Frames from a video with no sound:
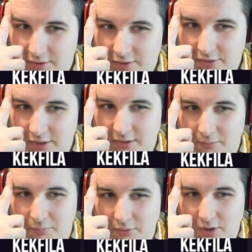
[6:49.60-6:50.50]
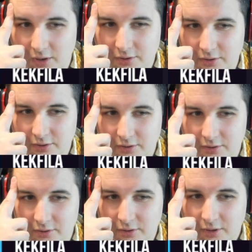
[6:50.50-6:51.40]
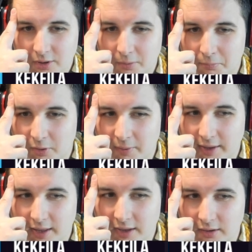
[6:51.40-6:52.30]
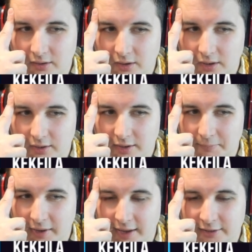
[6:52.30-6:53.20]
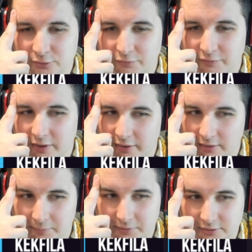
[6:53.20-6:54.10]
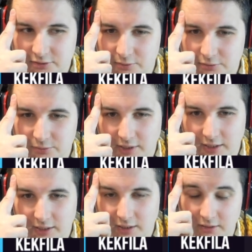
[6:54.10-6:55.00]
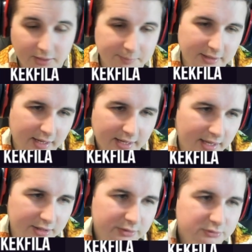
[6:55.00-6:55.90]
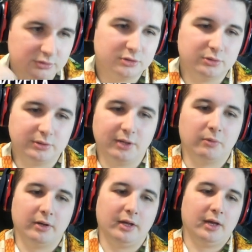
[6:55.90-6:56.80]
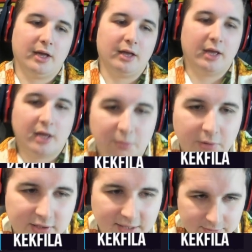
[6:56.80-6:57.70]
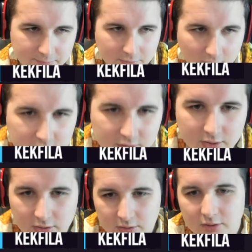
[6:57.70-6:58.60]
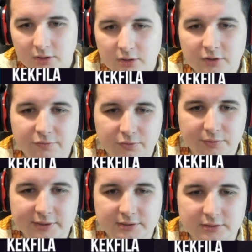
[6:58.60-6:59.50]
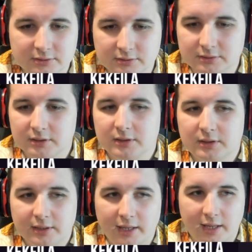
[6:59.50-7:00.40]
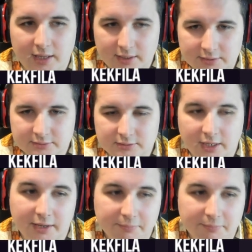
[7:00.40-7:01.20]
The blocker Boa Hancock. My hand's very limited, so 2k, I mean, I can't use 2k, 1k. I kind of want to keep the blocker for reasons, and I